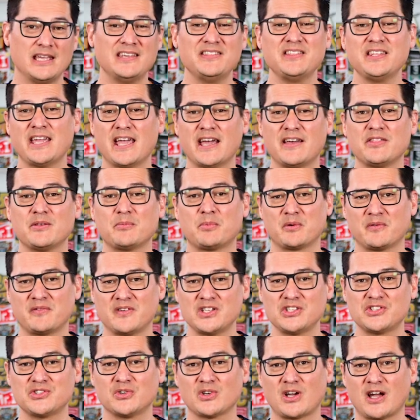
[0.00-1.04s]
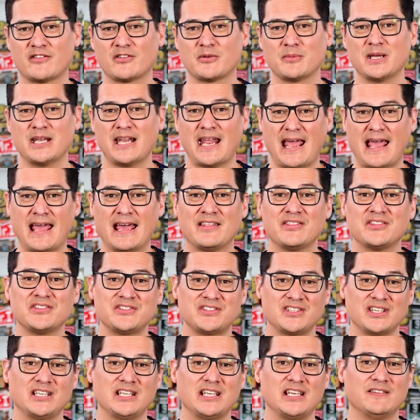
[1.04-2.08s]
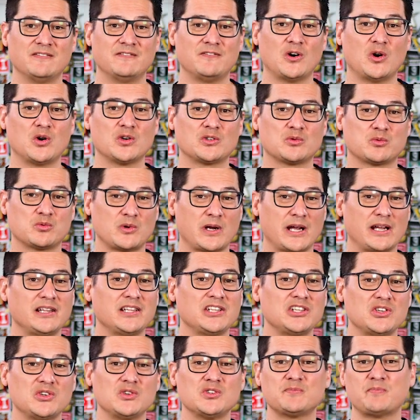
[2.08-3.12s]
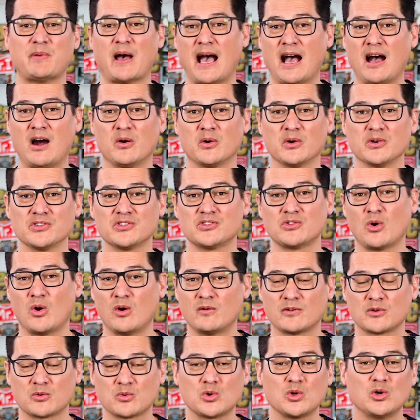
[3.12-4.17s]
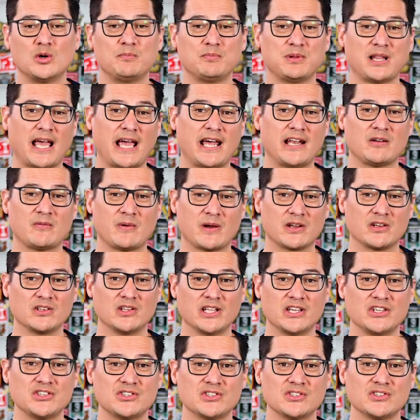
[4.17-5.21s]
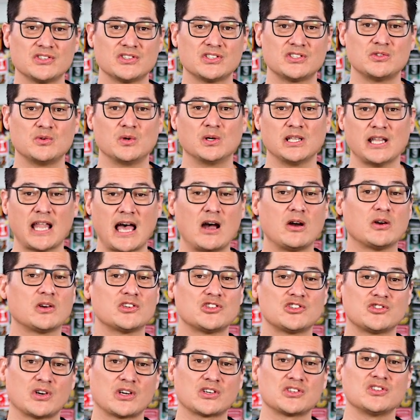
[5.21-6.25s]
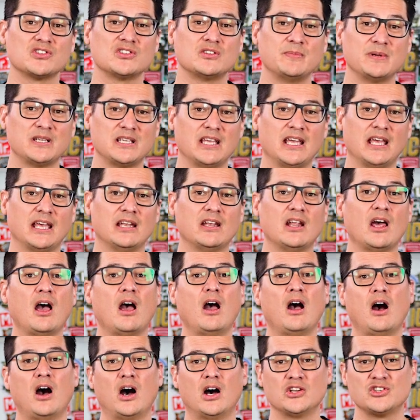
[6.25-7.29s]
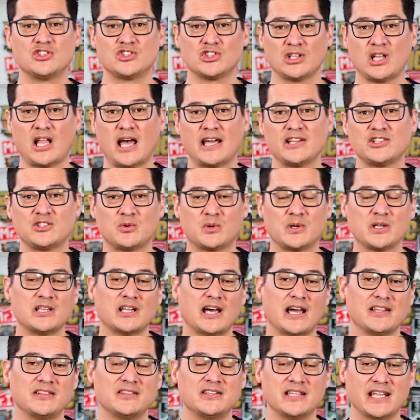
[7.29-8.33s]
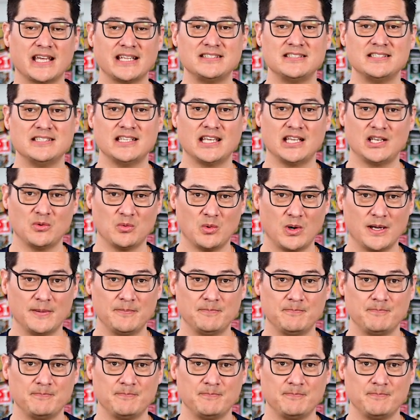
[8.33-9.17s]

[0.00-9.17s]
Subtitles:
In the end, the provincial government and the city invoked rarely used powers to overrule planning regulations to allow construction to begin on July 29, 1981. The